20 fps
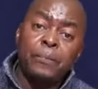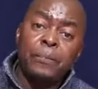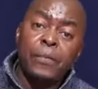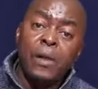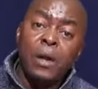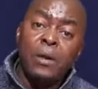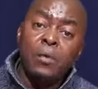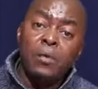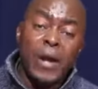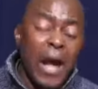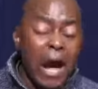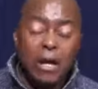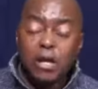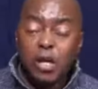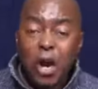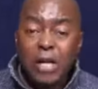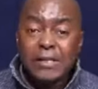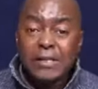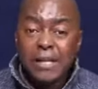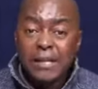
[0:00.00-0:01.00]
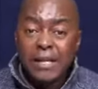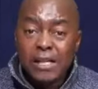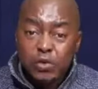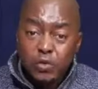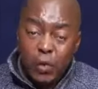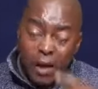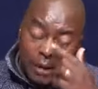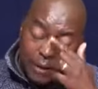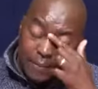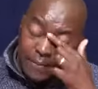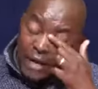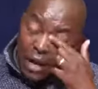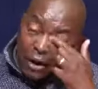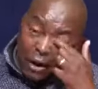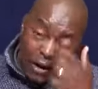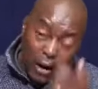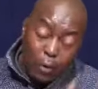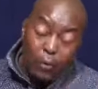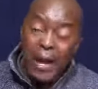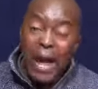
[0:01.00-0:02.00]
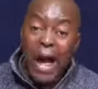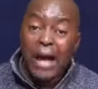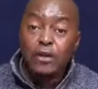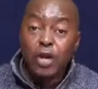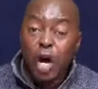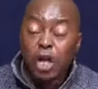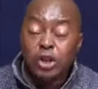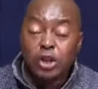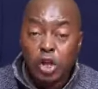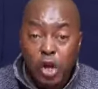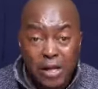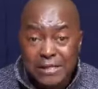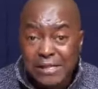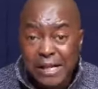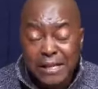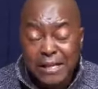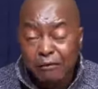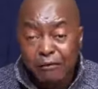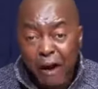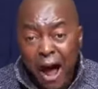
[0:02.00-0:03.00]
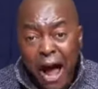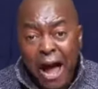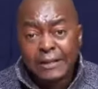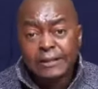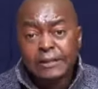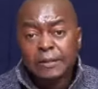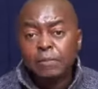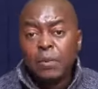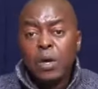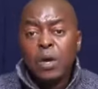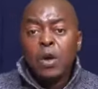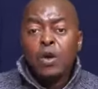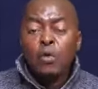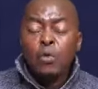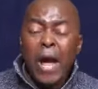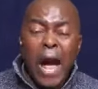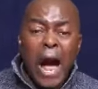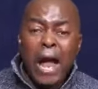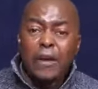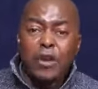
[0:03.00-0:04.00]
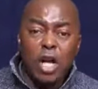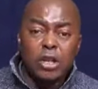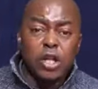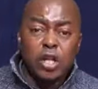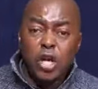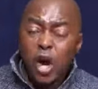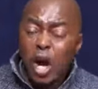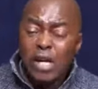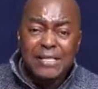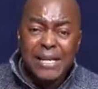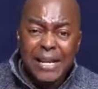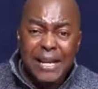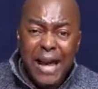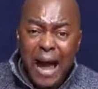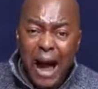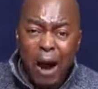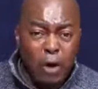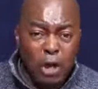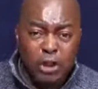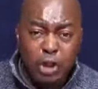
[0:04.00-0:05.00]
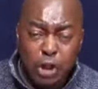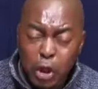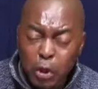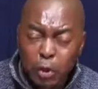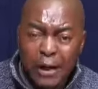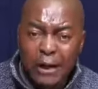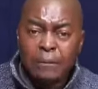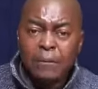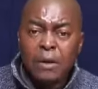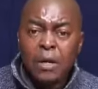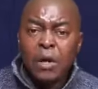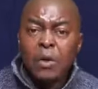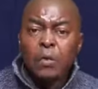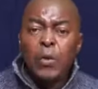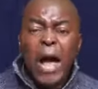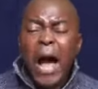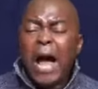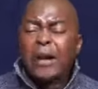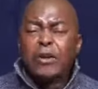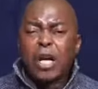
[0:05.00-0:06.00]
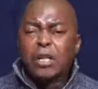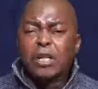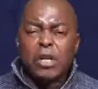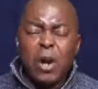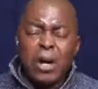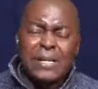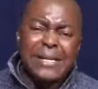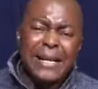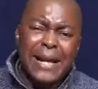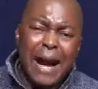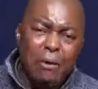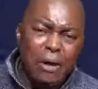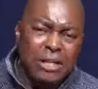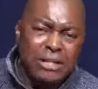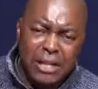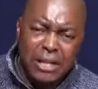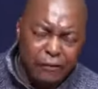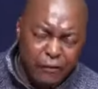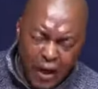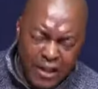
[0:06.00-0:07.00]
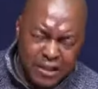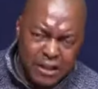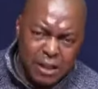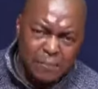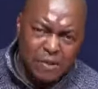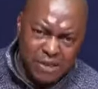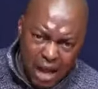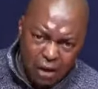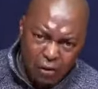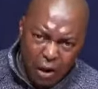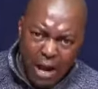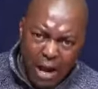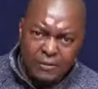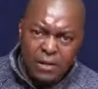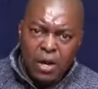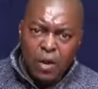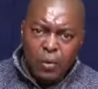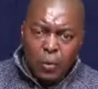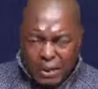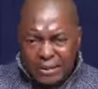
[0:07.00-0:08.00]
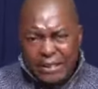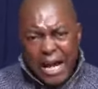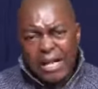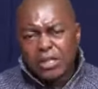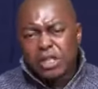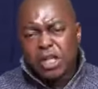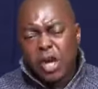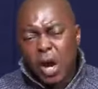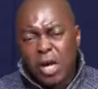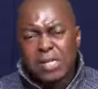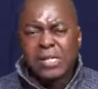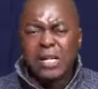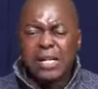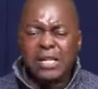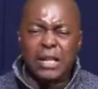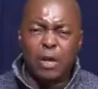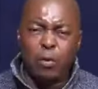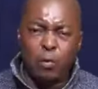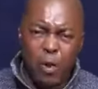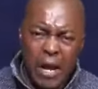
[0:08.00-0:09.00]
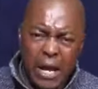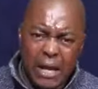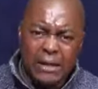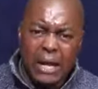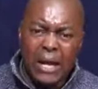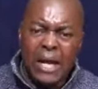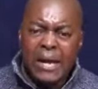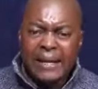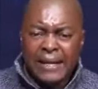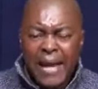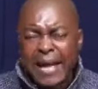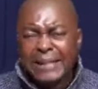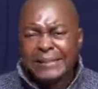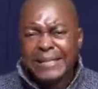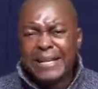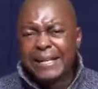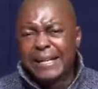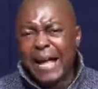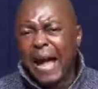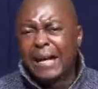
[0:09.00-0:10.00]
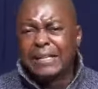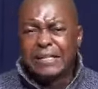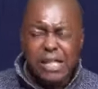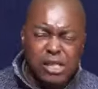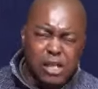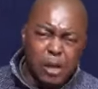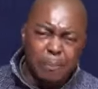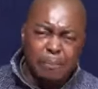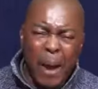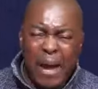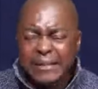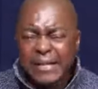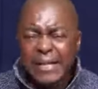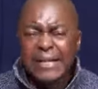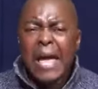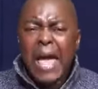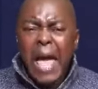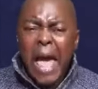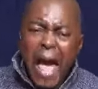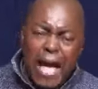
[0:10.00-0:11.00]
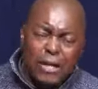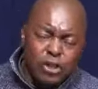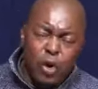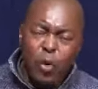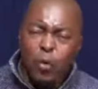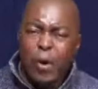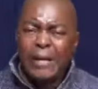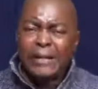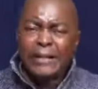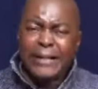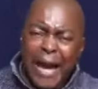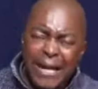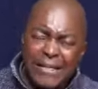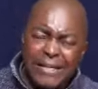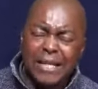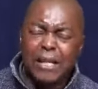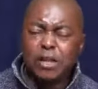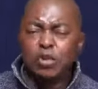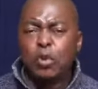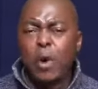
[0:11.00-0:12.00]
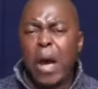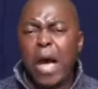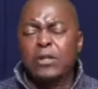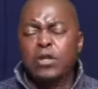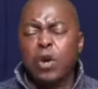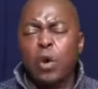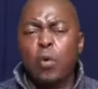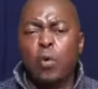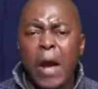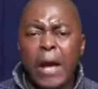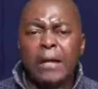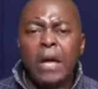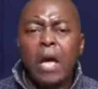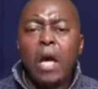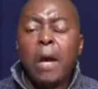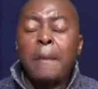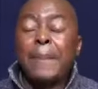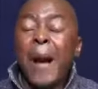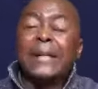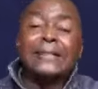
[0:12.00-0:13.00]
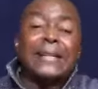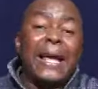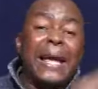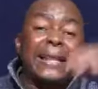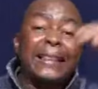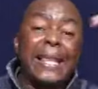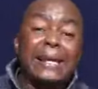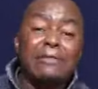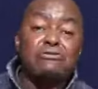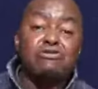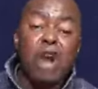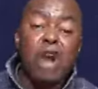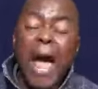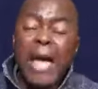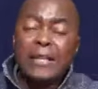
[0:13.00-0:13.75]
We are closing this week, Mzalwane. We are not closing the fight. We are not closing our jury. We are not closing our defense, Mzalwane. We're just closing the week, getting, anticipating a new week, getting into a new week. But the race